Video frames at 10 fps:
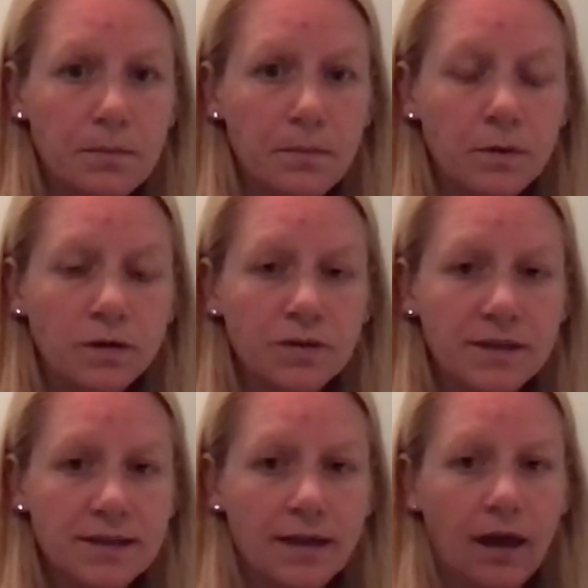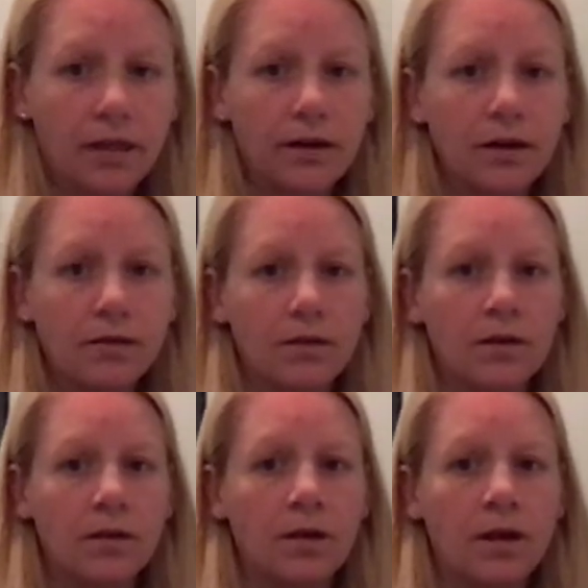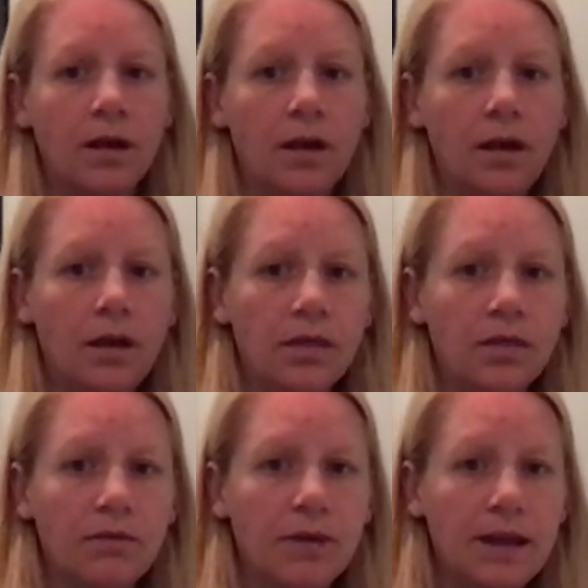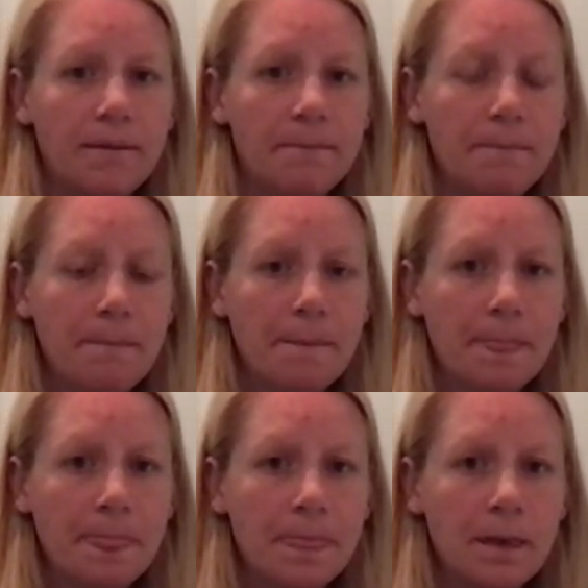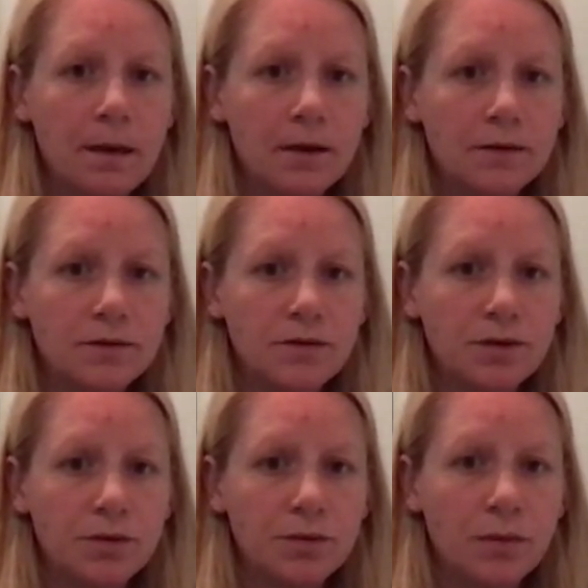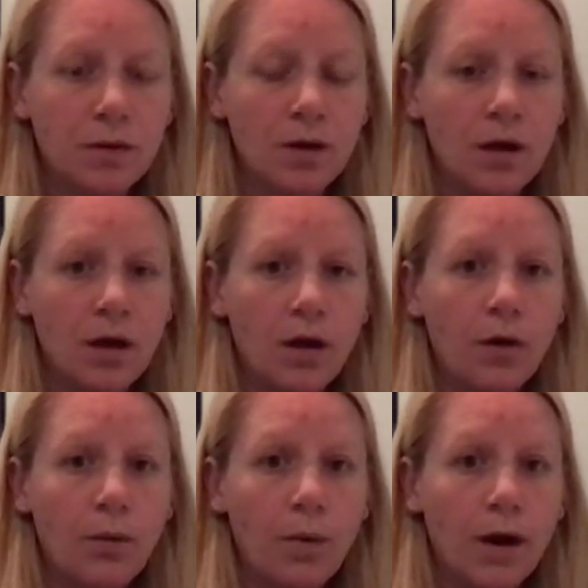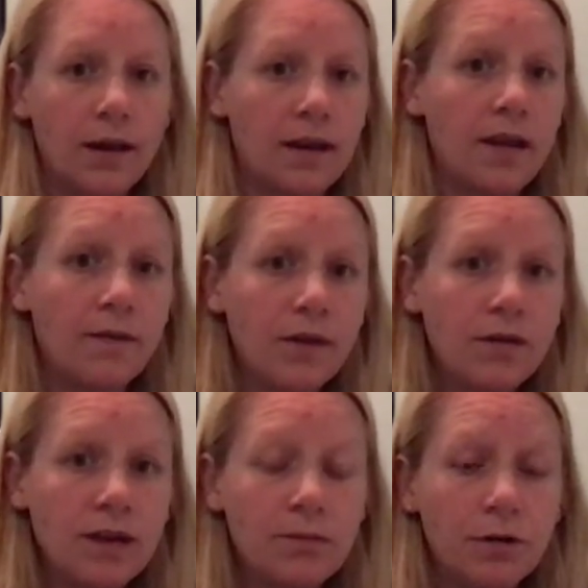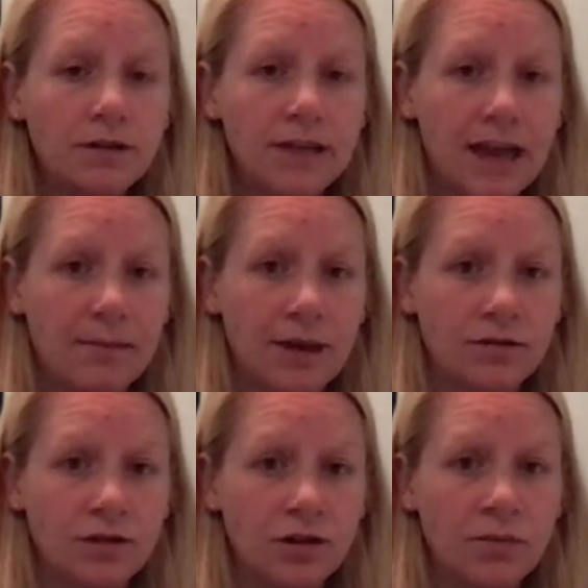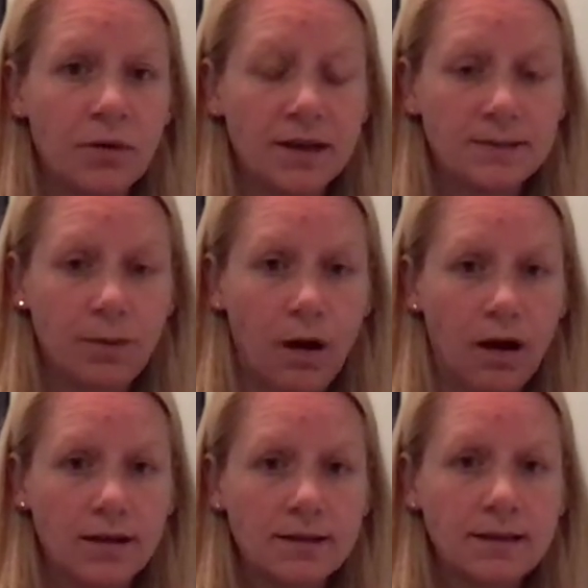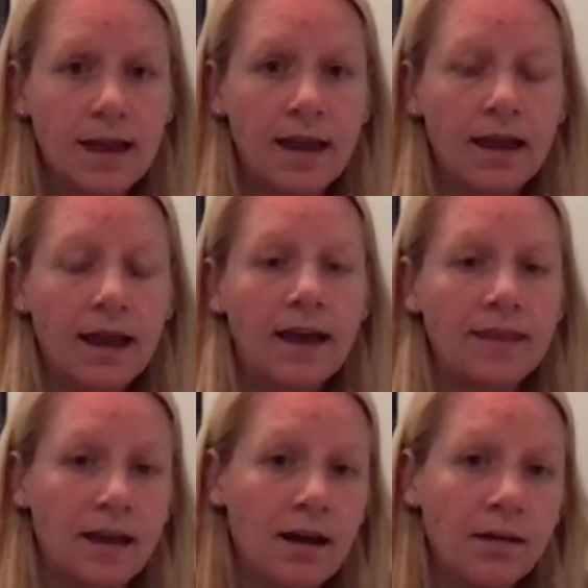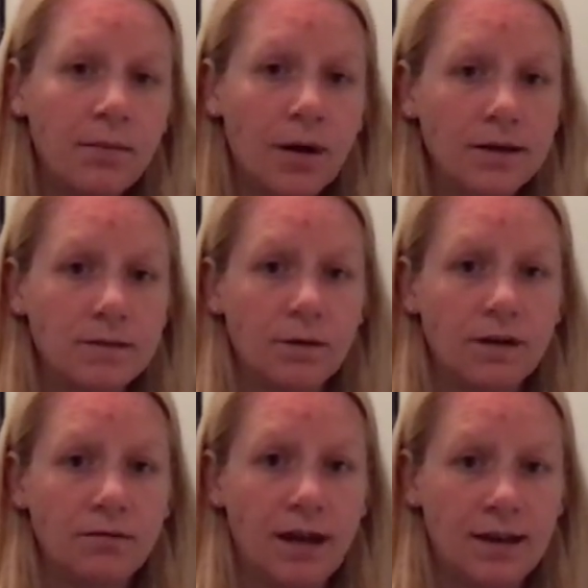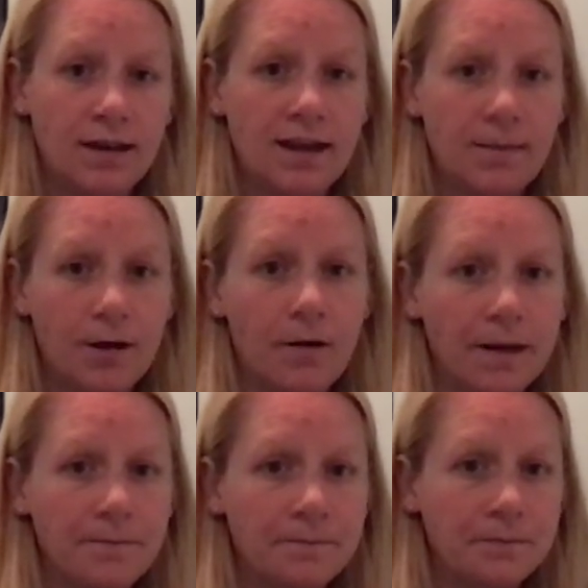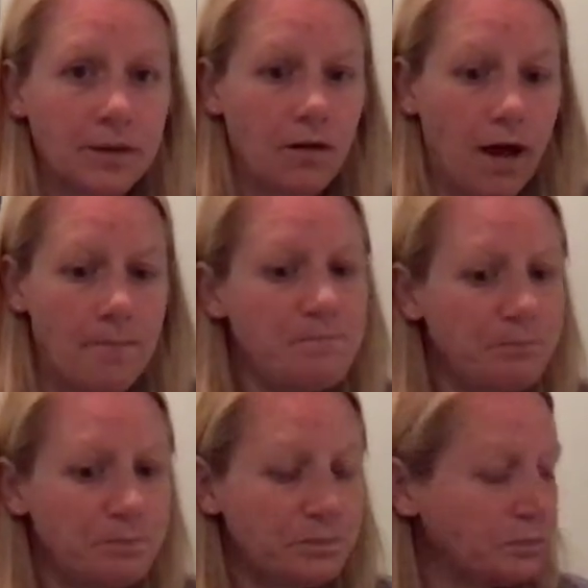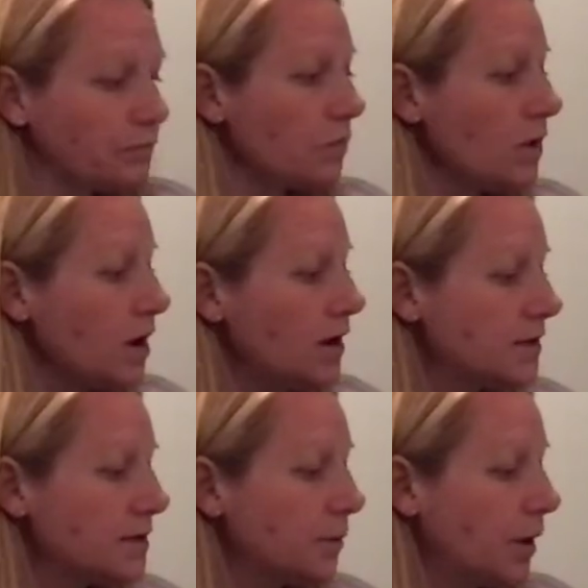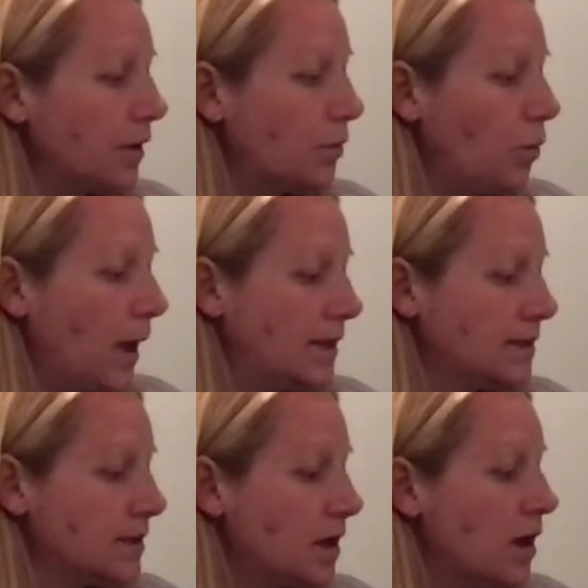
We'll do it together in 3, 2, 1. If you need more time, make sure you press pause and then unpause when you're ready to keep going. Okay? Here's the word went.